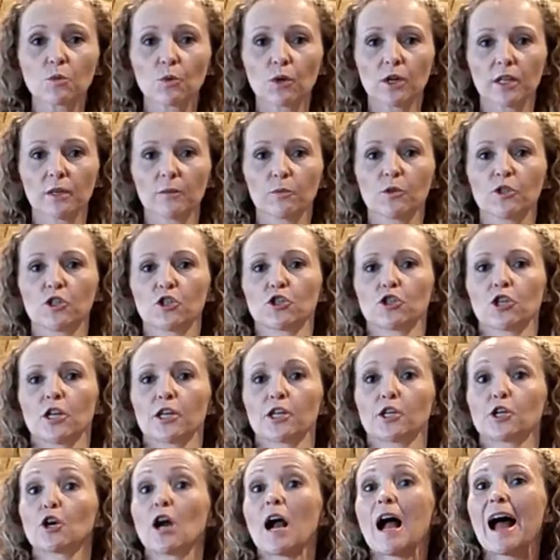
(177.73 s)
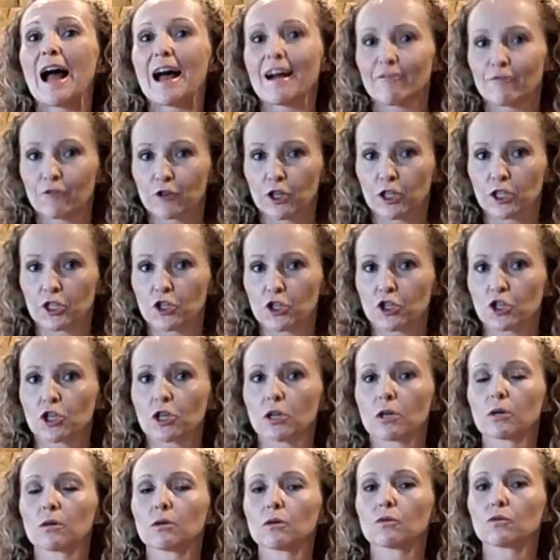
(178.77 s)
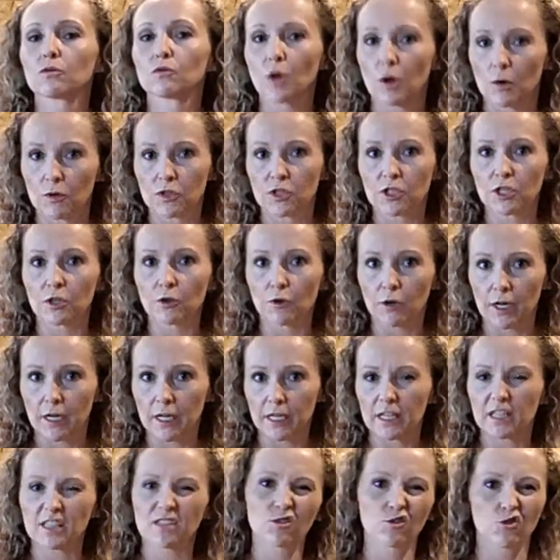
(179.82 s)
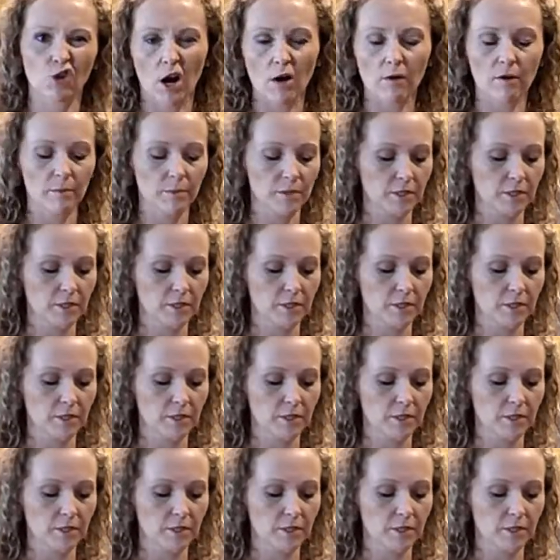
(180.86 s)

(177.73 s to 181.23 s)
one, which is like your average roast ingredients, dry rub